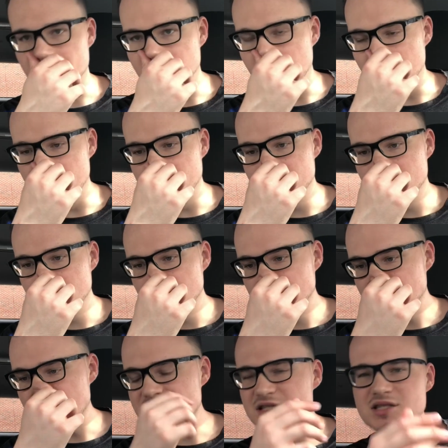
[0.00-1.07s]
But
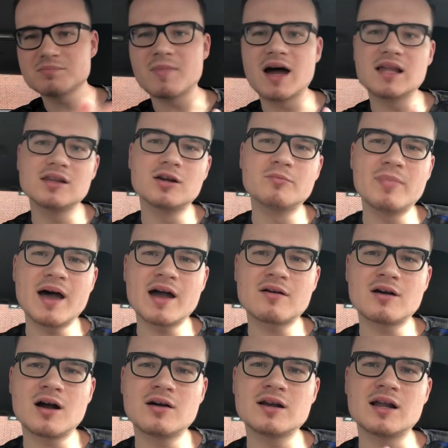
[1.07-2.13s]
that's just my little
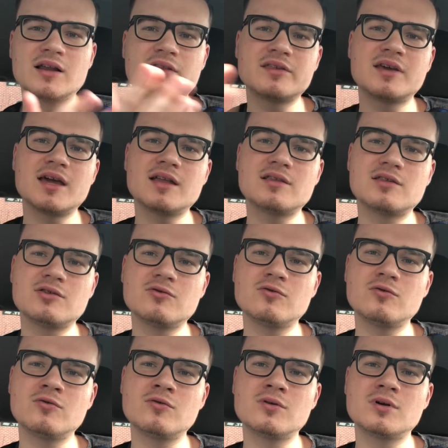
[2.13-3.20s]
background. Now let's get
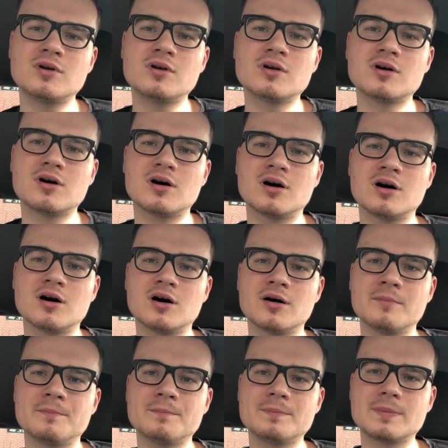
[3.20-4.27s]
to
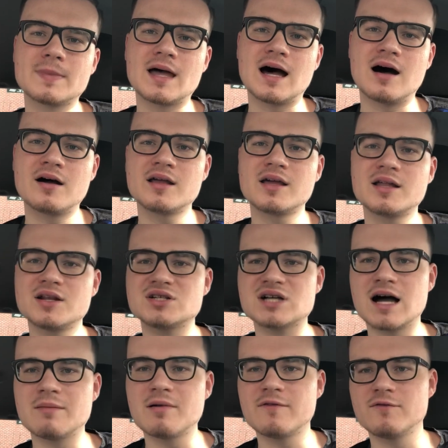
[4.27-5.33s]
how to get a
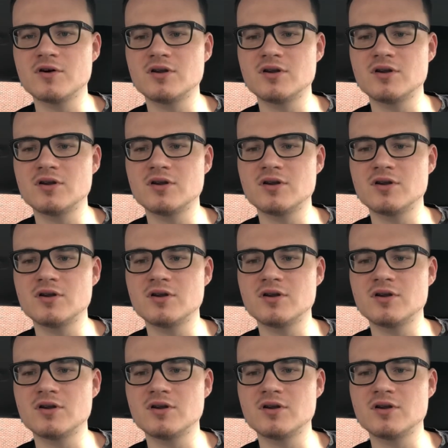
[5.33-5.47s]
job at